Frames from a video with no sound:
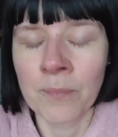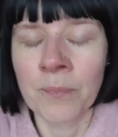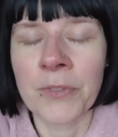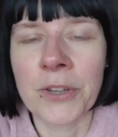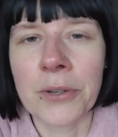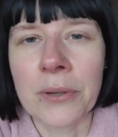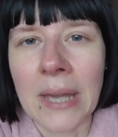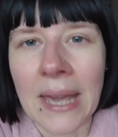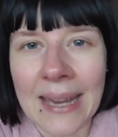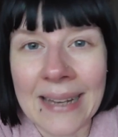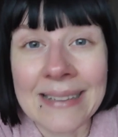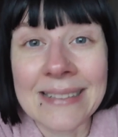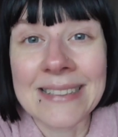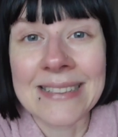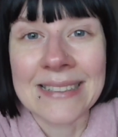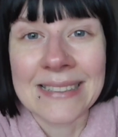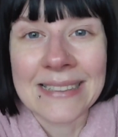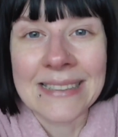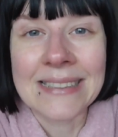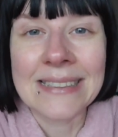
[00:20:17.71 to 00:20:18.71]
you can
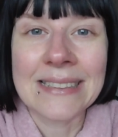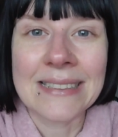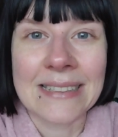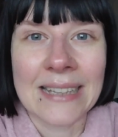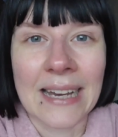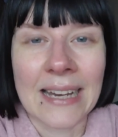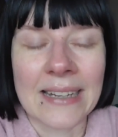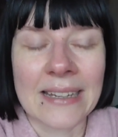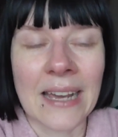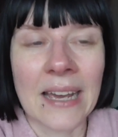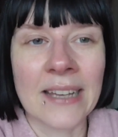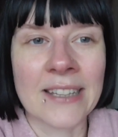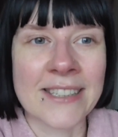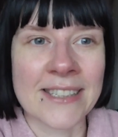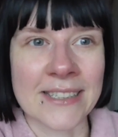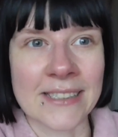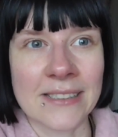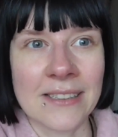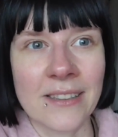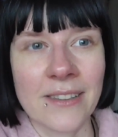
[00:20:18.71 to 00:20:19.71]
see that
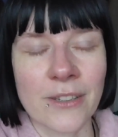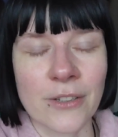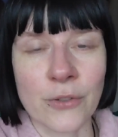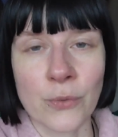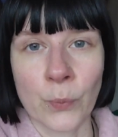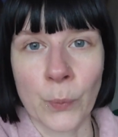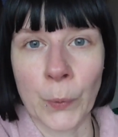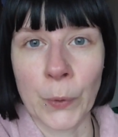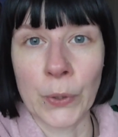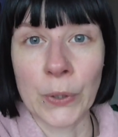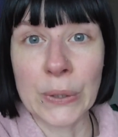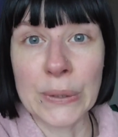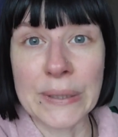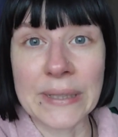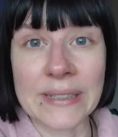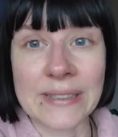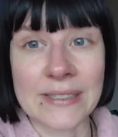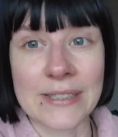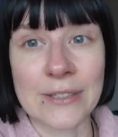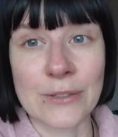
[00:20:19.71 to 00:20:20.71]
still this world
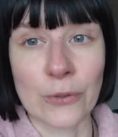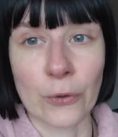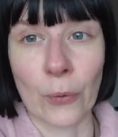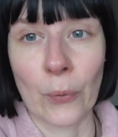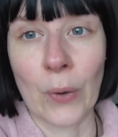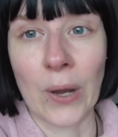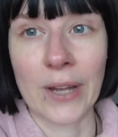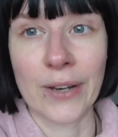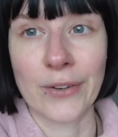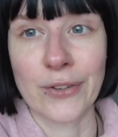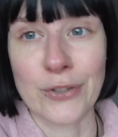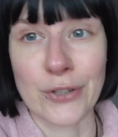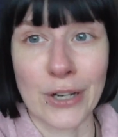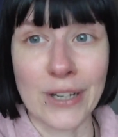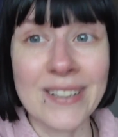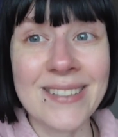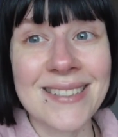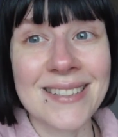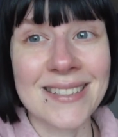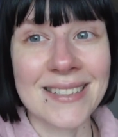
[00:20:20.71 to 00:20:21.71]
is so
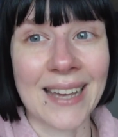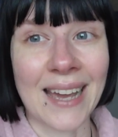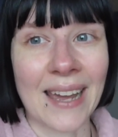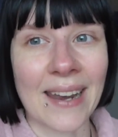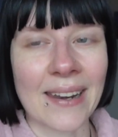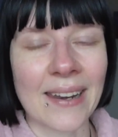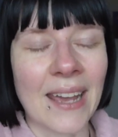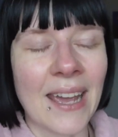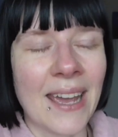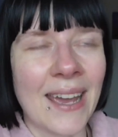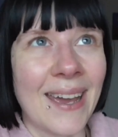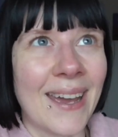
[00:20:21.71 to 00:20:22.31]
unjust, and